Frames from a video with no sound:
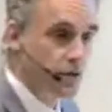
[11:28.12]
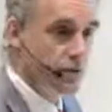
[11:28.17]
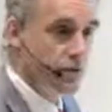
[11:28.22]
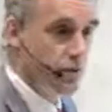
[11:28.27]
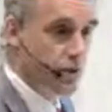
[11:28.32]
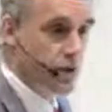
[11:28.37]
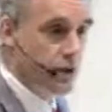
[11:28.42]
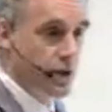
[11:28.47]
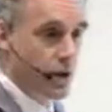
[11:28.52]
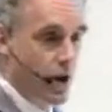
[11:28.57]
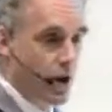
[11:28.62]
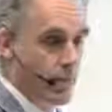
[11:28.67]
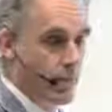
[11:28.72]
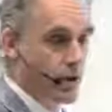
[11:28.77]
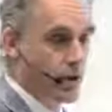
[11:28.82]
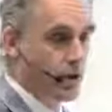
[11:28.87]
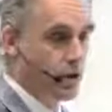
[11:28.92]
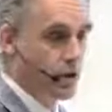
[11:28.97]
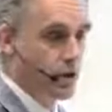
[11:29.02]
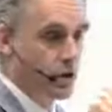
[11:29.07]
is what's common
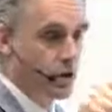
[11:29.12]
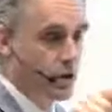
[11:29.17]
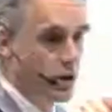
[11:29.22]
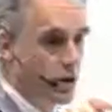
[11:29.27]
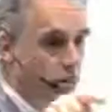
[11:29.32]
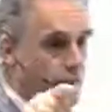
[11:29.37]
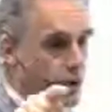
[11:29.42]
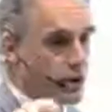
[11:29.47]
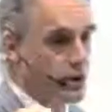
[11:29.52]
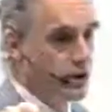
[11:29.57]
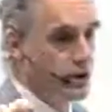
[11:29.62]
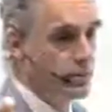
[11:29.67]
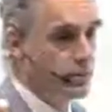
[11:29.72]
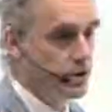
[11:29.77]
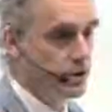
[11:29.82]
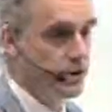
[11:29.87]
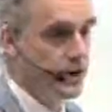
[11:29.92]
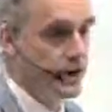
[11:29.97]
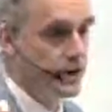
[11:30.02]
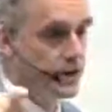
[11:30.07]
across all possible
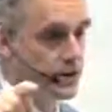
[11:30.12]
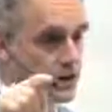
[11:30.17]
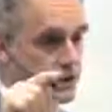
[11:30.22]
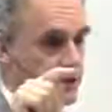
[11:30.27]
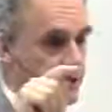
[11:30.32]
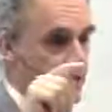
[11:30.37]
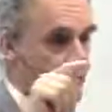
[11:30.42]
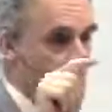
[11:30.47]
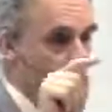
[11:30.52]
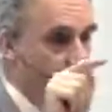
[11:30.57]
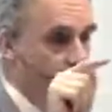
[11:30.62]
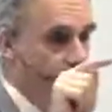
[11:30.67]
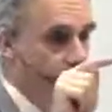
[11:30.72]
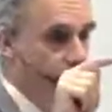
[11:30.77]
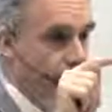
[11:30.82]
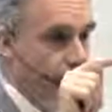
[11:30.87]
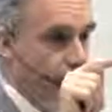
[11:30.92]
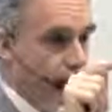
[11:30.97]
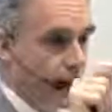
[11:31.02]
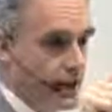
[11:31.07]
sets
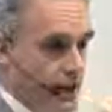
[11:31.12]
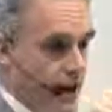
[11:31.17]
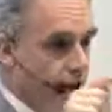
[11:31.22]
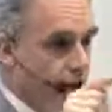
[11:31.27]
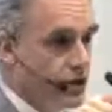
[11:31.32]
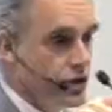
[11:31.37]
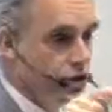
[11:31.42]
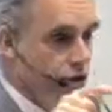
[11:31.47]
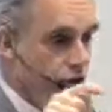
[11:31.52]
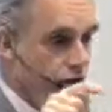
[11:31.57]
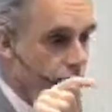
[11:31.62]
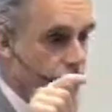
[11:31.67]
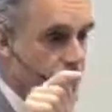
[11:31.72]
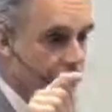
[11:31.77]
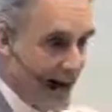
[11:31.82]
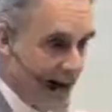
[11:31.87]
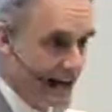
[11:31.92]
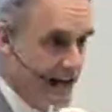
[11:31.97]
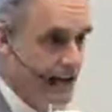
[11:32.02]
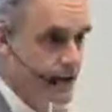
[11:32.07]
of intelligence
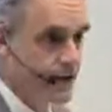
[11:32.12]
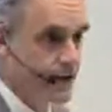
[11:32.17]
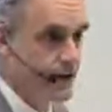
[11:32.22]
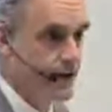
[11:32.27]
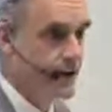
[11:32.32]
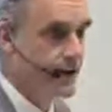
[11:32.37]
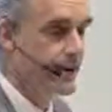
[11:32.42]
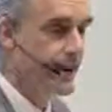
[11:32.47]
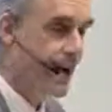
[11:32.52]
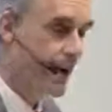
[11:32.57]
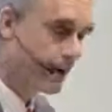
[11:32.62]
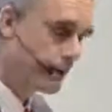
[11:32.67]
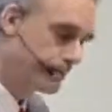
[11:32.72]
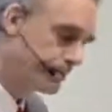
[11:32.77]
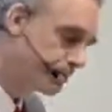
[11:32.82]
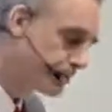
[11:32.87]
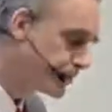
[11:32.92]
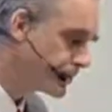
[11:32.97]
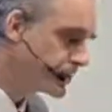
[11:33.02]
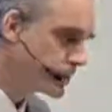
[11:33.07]
tests. Now,
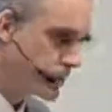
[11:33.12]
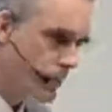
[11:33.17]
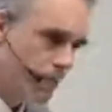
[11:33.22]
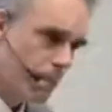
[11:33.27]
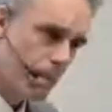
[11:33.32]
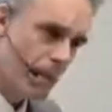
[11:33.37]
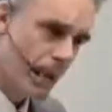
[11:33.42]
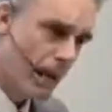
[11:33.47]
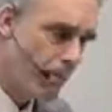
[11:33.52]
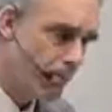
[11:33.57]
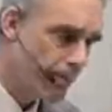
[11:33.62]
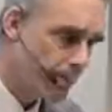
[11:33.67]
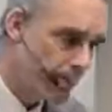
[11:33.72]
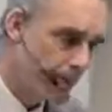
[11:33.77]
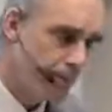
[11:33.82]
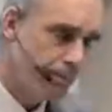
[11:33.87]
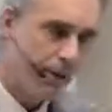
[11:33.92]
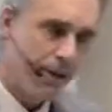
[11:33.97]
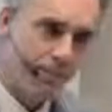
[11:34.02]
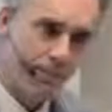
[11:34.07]

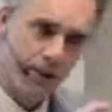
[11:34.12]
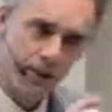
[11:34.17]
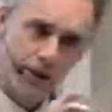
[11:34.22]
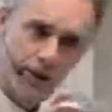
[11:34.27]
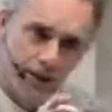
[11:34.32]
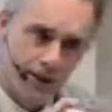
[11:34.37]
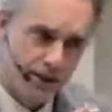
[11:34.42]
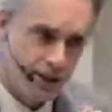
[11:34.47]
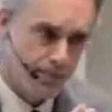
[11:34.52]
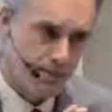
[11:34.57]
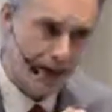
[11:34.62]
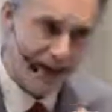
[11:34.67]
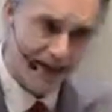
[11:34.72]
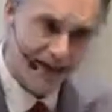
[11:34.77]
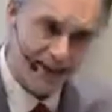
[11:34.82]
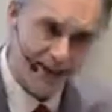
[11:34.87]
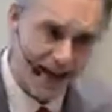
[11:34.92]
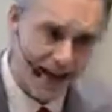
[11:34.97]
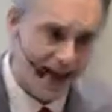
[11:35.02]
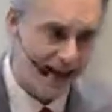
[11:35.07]
people are going to
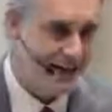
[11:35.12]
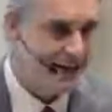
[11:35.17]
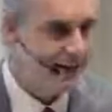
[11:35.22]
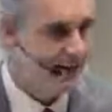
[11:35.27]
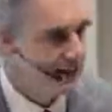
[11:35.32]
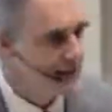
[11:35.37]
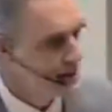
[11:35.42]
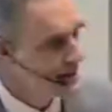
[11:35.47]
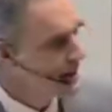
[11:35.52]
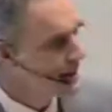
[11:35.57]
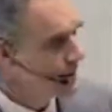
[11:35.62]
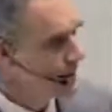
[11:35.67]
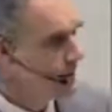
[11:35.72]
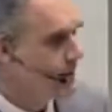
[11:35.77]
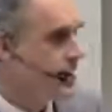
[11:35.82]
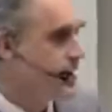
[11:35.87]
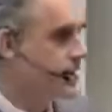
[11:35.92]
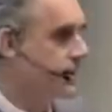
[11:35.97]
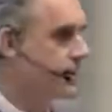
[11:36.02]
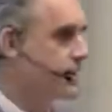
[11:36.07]
debate that,
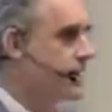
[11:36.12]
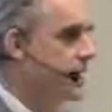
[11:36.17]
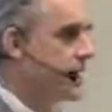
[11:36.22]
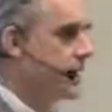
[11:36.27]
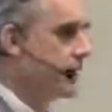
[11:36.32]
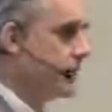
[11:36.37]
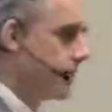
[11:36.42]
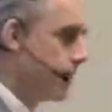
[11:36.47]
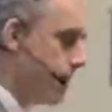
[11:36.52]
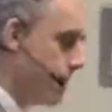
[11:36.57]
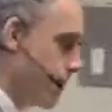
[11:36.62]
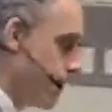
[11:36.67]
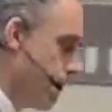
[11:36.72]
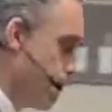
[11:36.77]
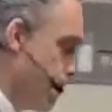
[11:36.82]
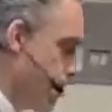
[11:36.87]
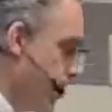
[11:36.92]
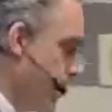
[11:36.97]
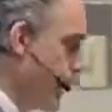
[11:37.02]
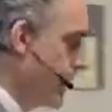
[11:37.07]
because
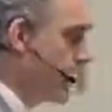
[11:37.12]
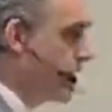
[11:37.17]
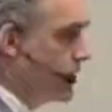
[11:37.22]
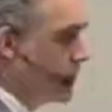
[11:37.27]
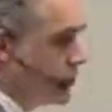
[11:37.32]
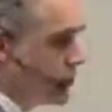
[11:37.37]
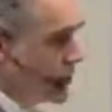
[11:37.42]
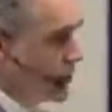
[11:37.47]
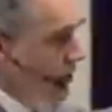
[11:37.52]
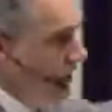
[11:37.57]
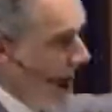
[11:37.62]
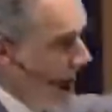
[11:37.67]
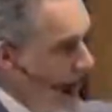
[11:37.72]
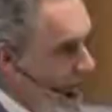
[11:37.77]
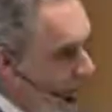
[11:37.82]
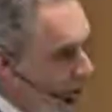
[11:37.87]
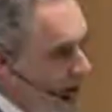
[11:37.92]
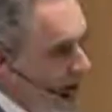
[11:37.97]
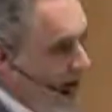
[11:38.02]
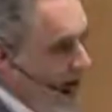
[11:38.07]
you still have
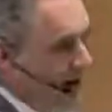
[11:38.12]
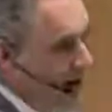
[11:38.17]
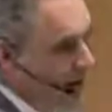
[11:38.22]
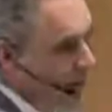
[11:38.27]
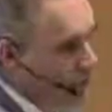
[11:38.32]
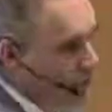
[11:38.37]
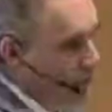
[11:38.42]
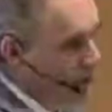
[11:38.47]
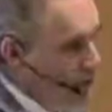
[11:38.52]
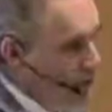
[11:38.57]
to define what